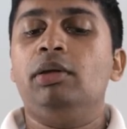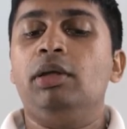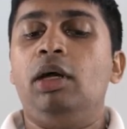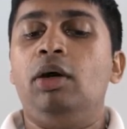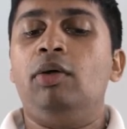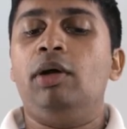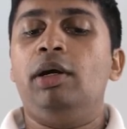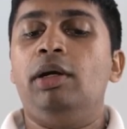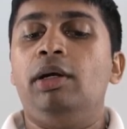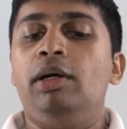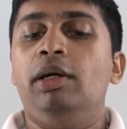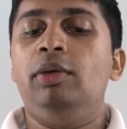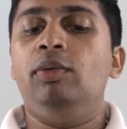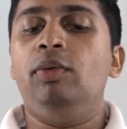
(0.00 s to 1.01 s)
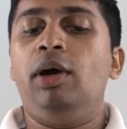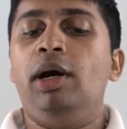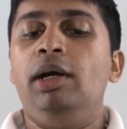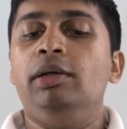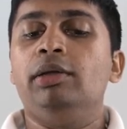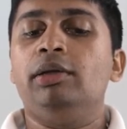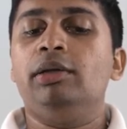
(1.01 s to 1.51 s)
Now I
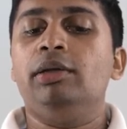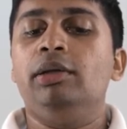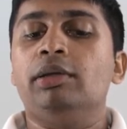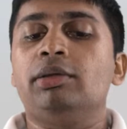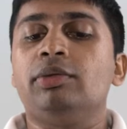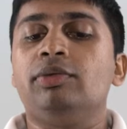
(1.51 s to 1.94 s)
divide this